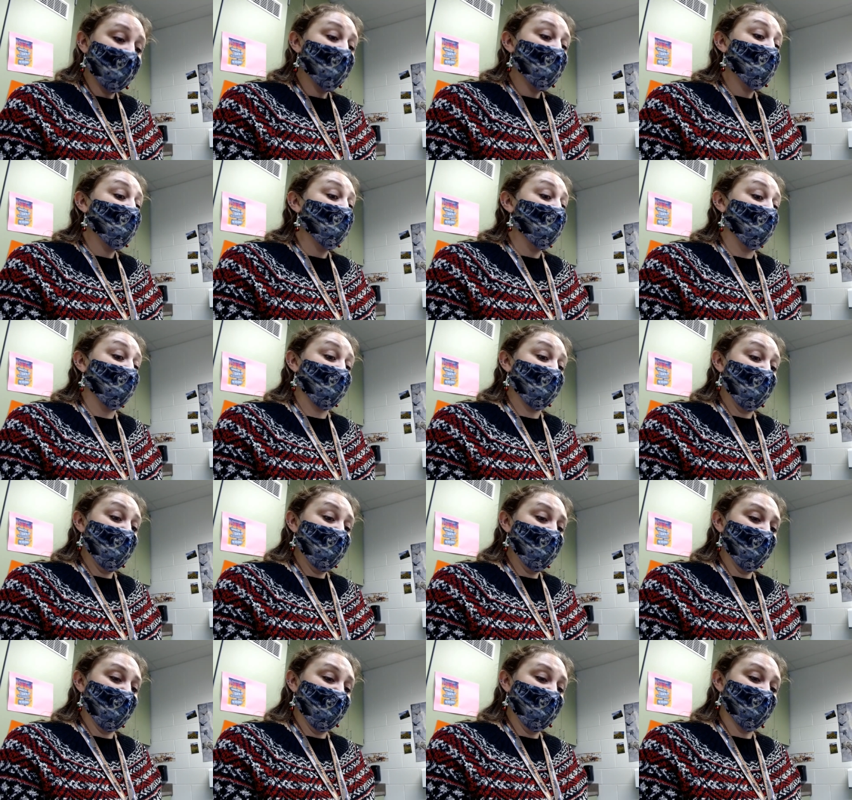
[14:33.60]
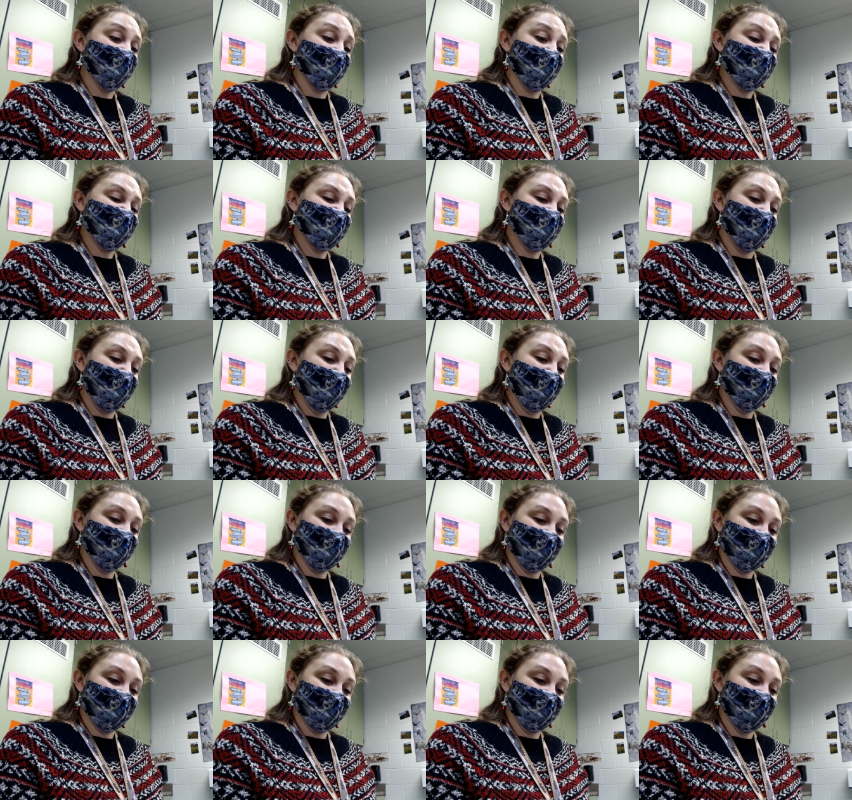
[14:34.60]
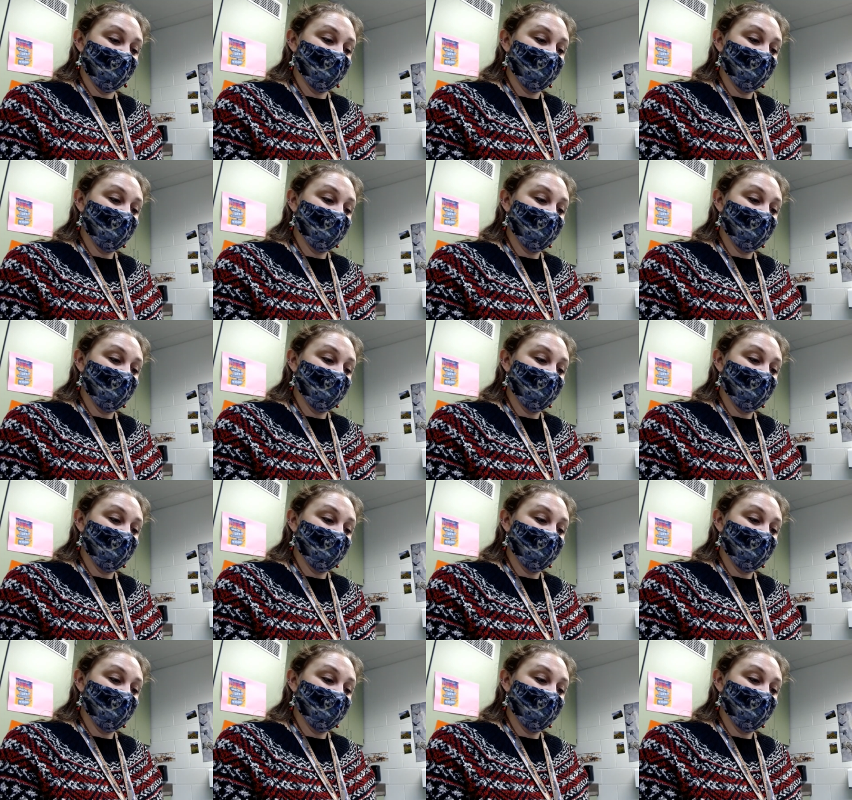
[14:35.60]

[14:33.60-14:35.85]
But they were underestimating Justin.